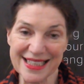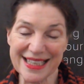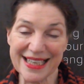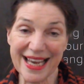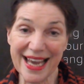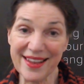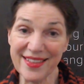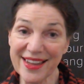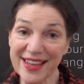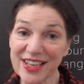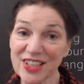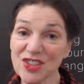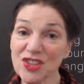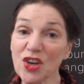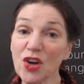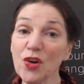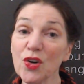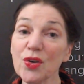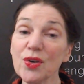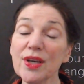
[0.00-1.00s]
and they
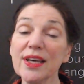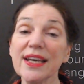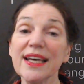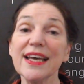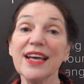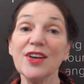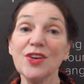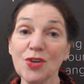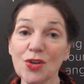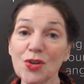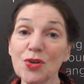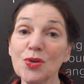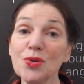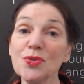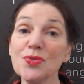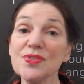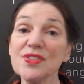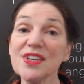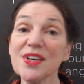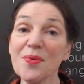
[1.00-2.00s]
show
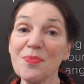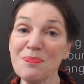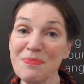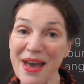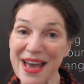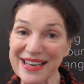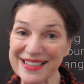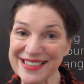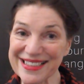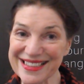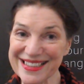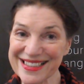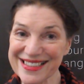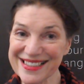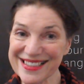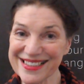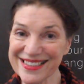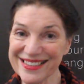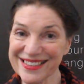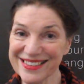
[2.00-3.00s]
news
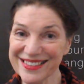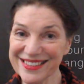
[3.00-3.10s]
matters.